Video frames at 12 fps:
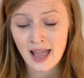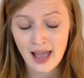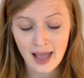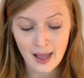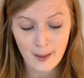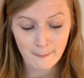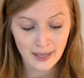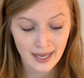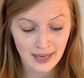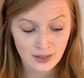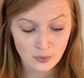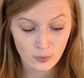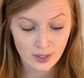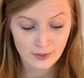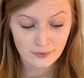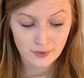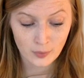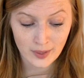Um, and one
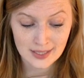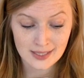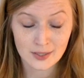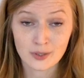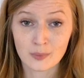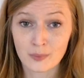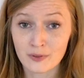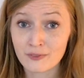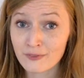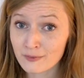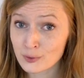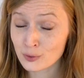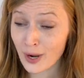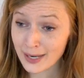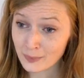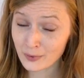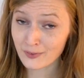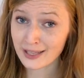of the ways that you can try
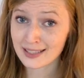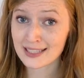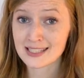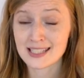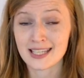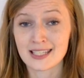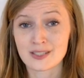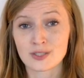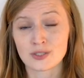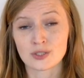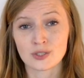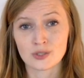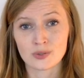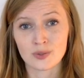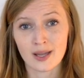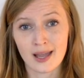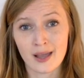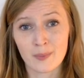to prevent this is
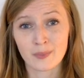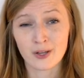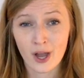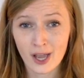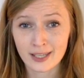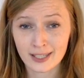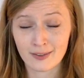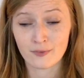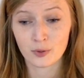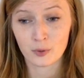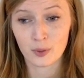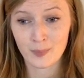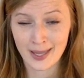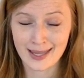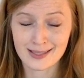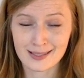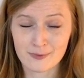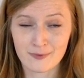to um, not give your
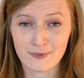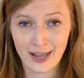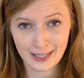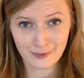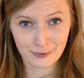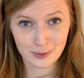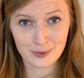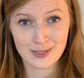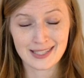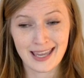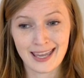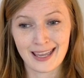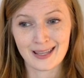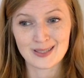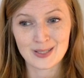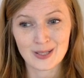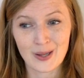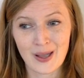pets fatty foods.
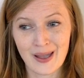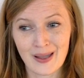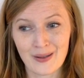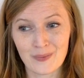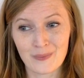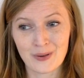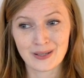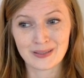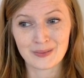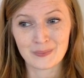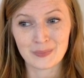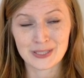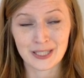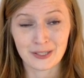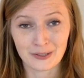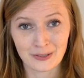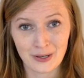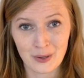And uh, one
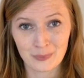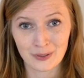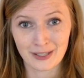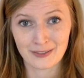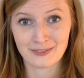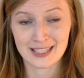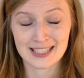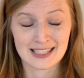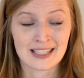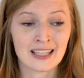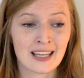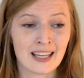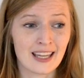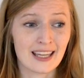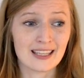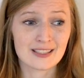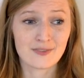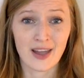particular culprit of this
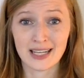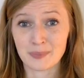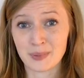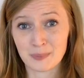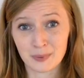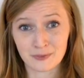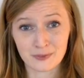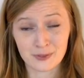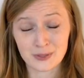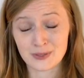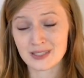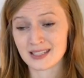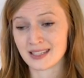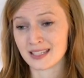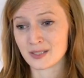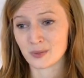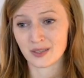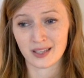is fatty people foods,
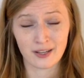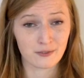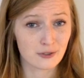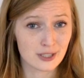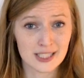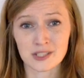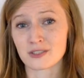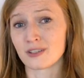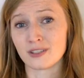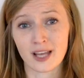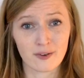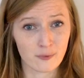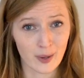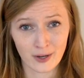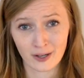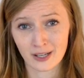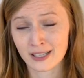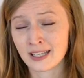things with a lot of grease or a lot of
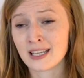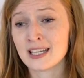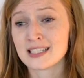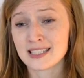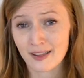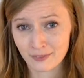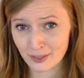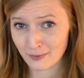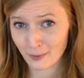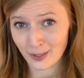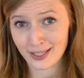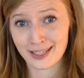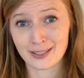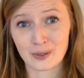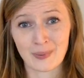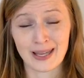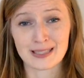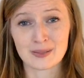butter. Definitely avoid in
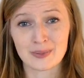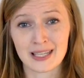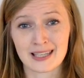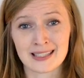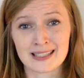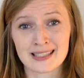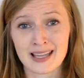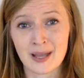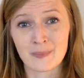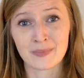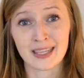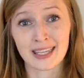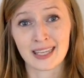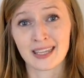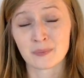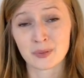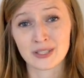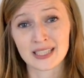your pets because um, they
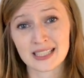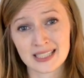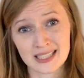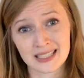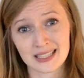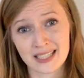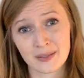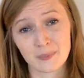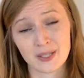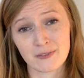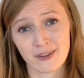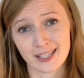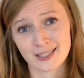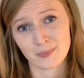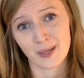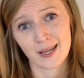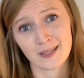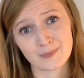can pretty easily be
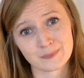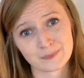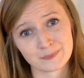affected by it.